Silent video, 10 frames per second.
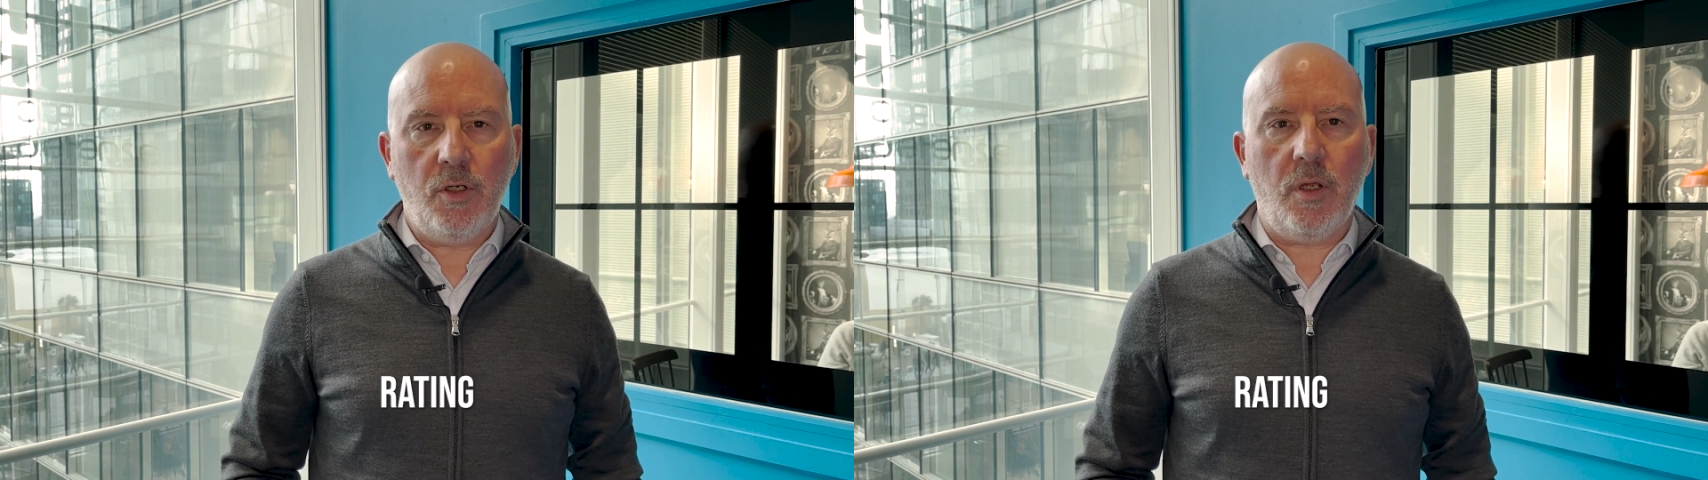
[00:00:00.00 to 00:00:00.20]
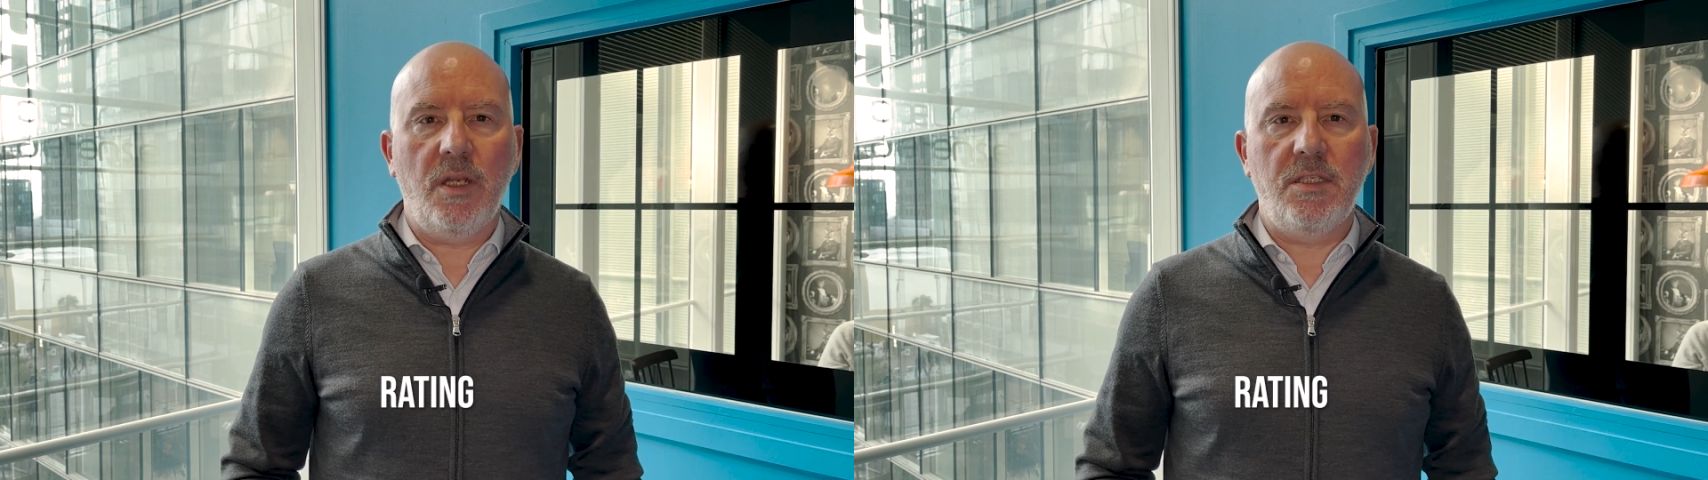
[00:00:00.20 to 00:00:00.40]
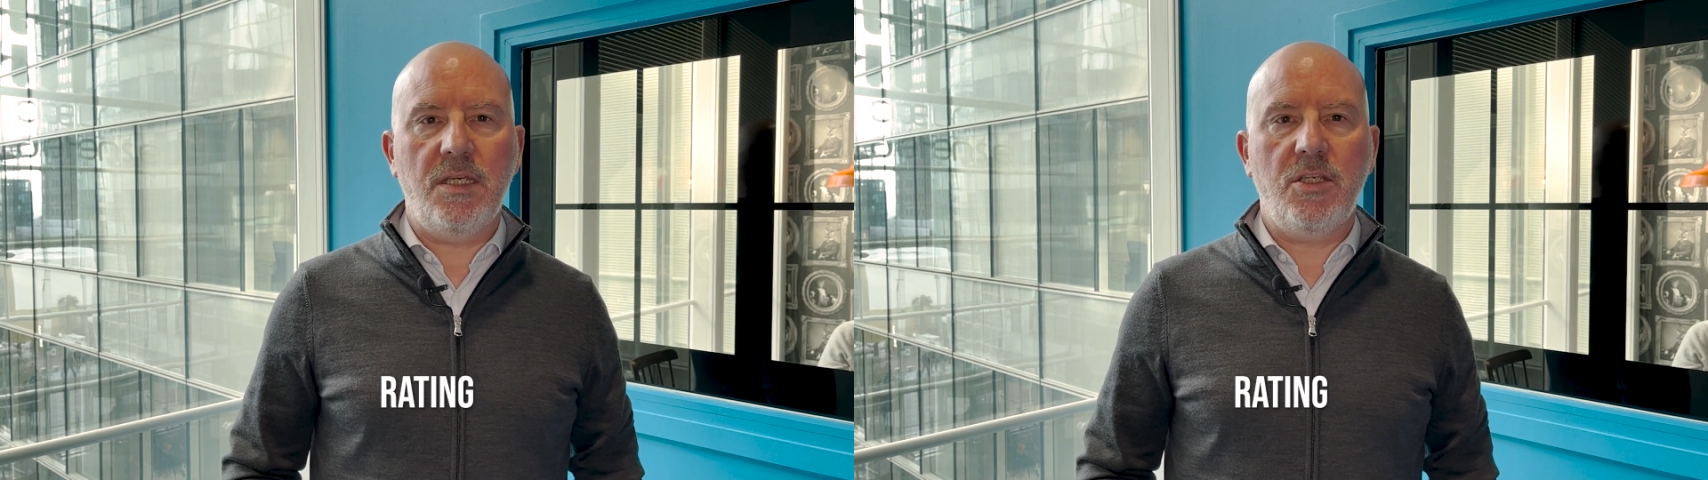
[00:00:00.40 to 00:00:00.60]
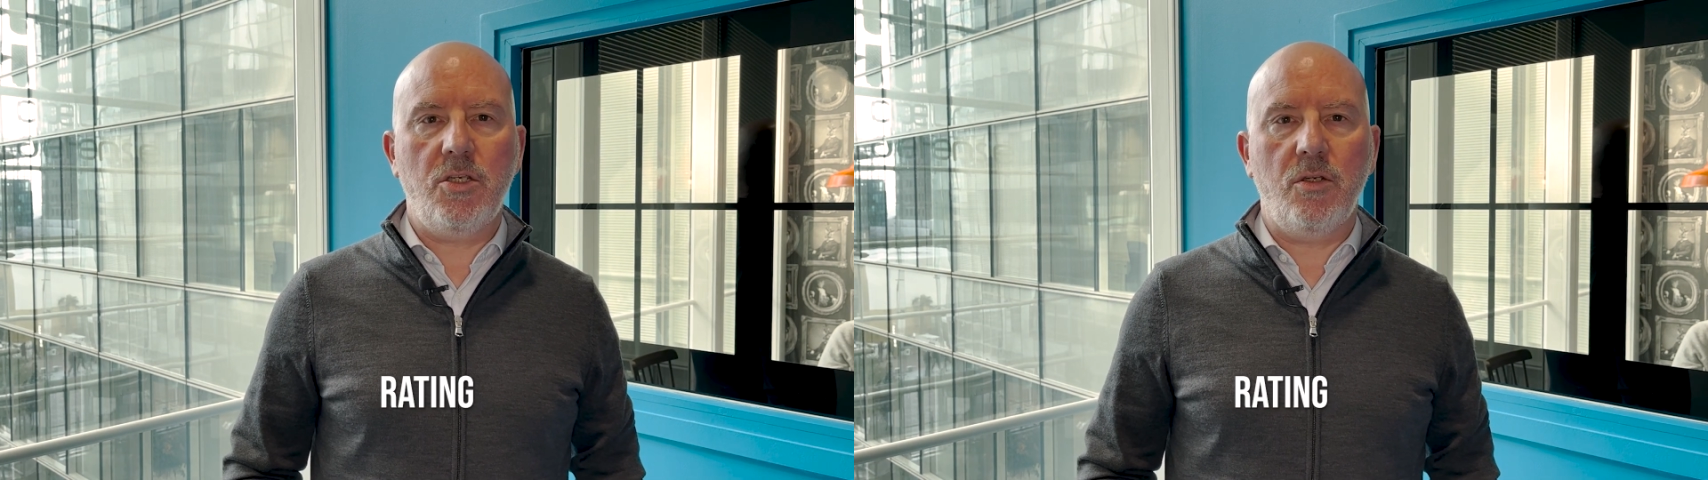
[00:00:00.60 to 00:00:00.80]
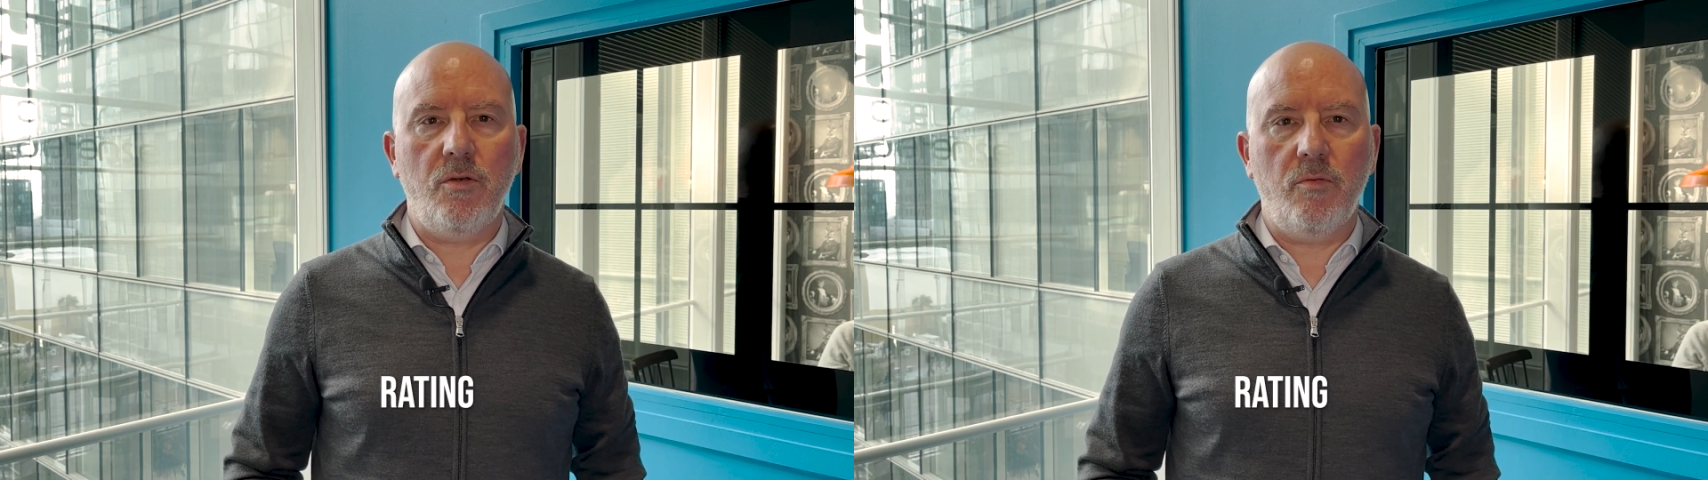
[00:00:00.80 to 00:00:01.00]

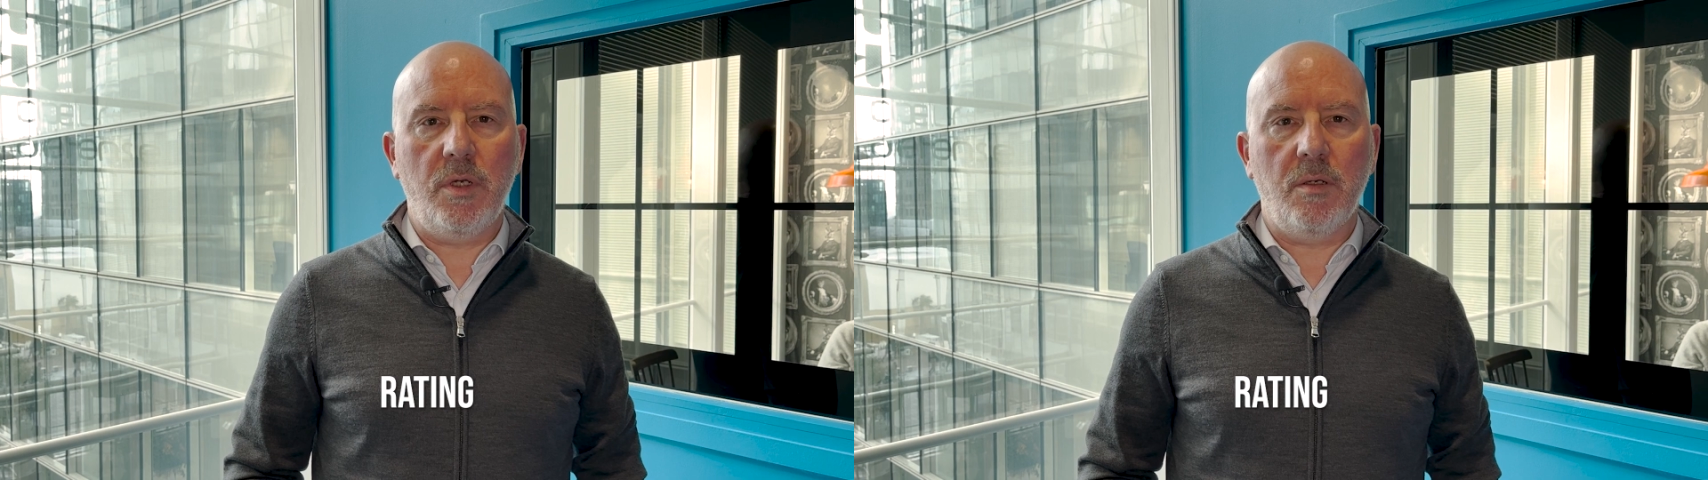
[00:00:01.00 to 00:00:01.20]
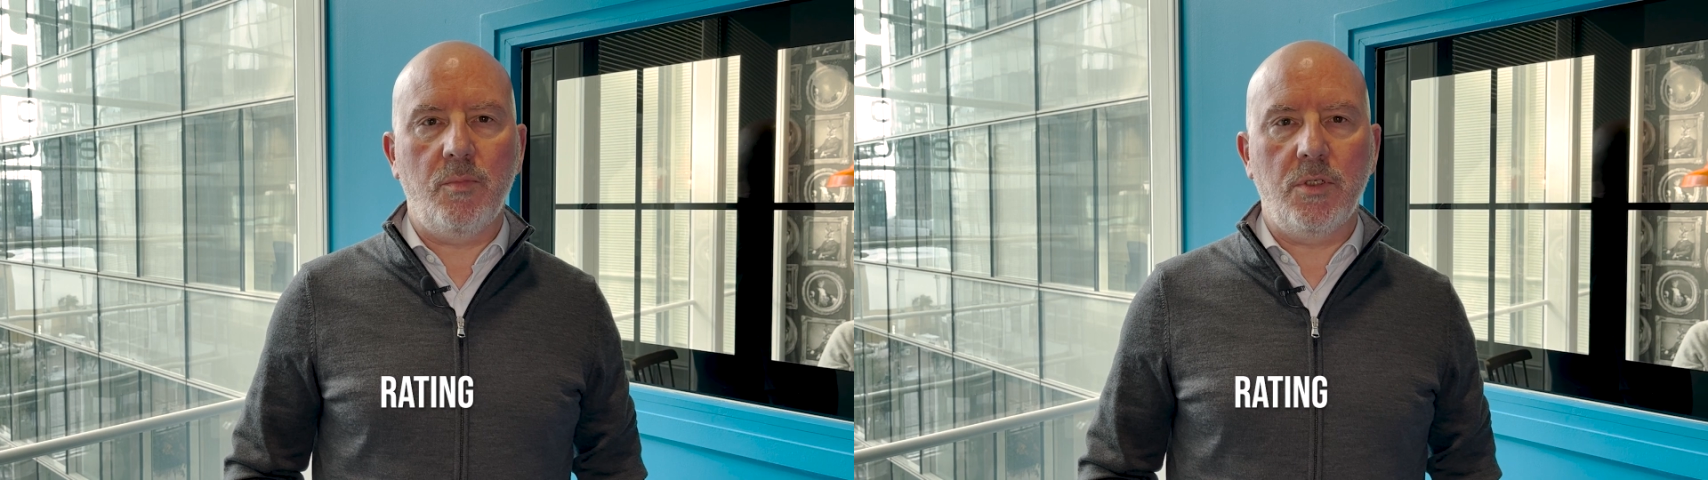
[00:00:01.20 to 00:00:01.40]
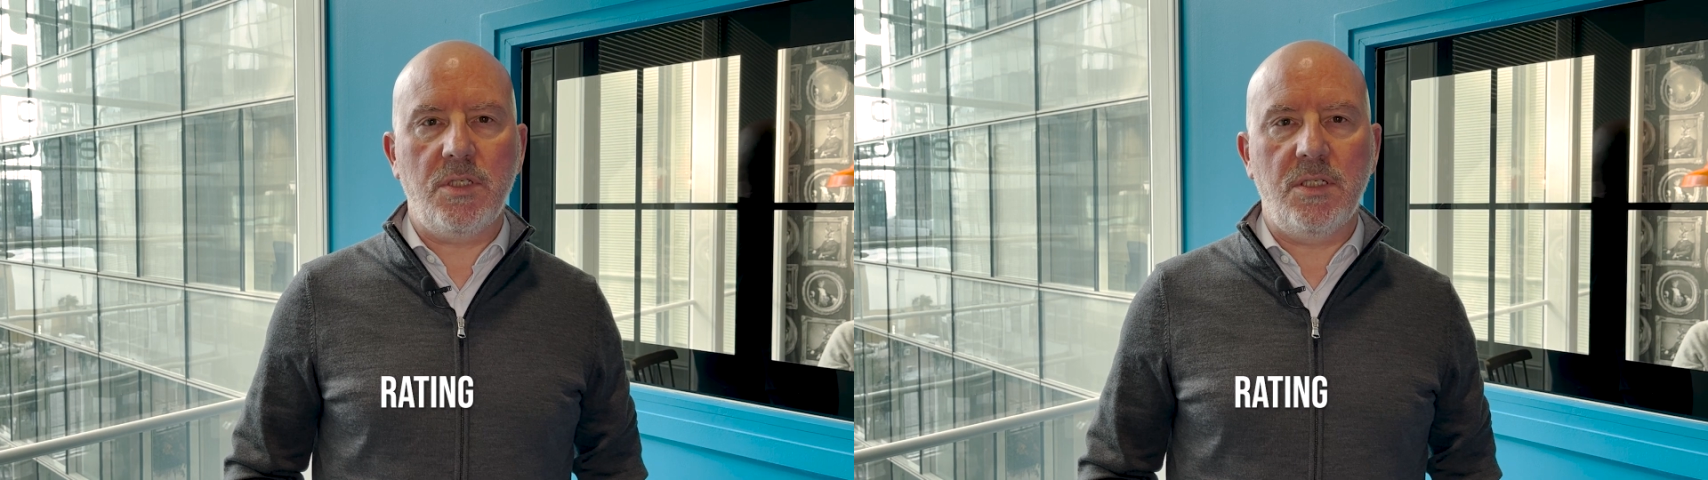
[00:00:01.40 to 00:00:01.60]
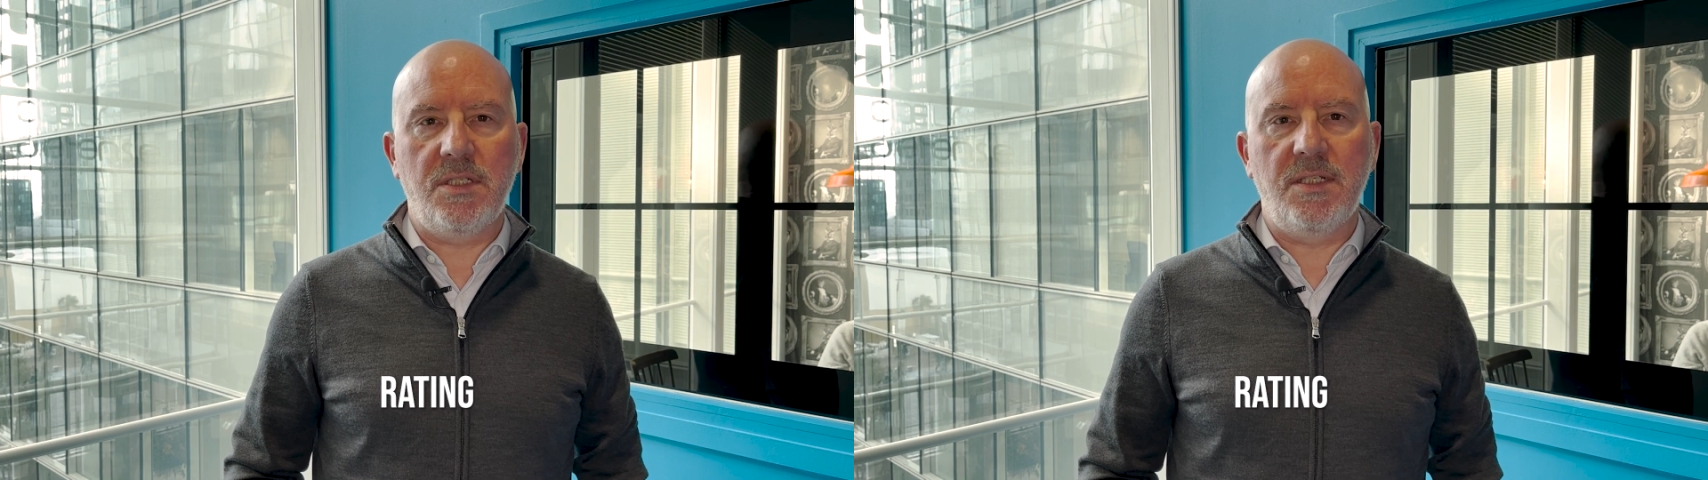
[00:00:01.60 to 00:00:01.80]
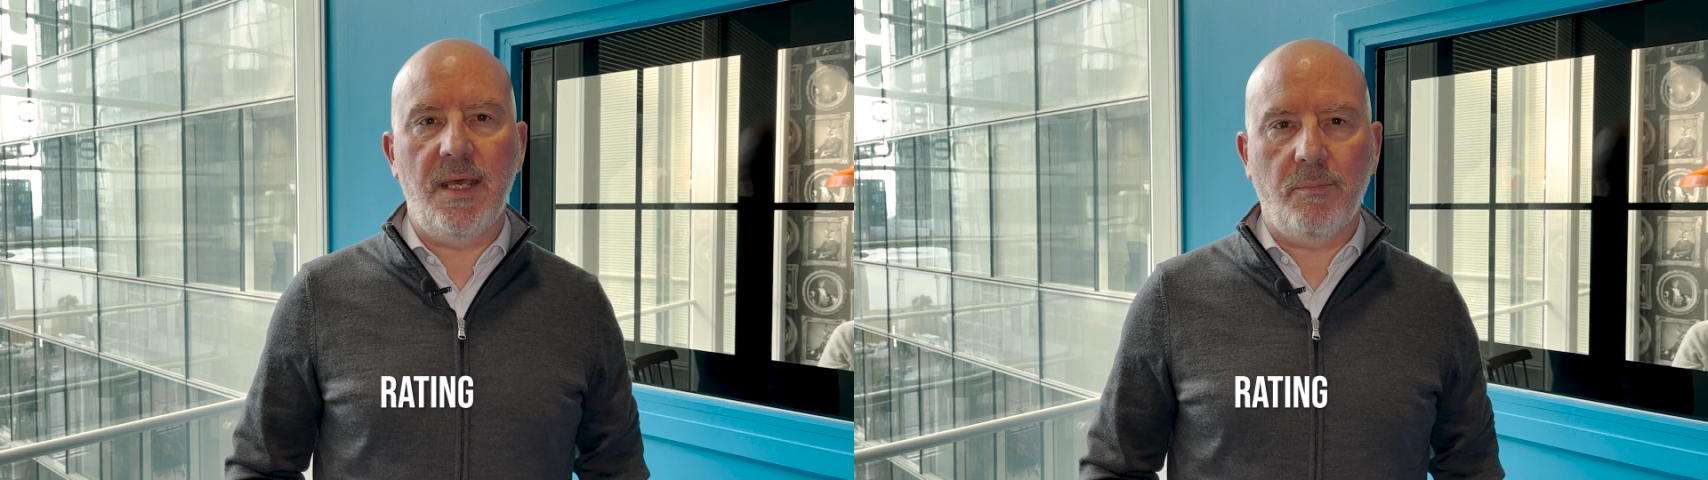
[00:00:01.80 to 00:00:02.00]
organization to reimburse
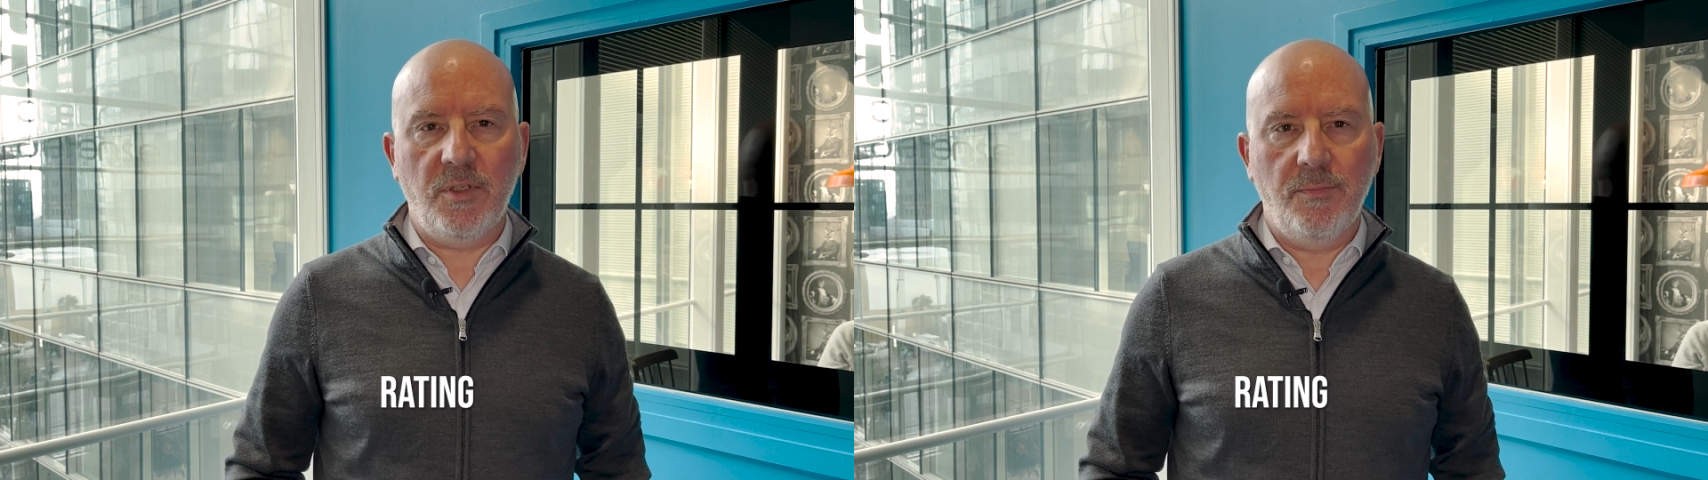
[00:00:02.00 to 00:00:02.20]
its debt.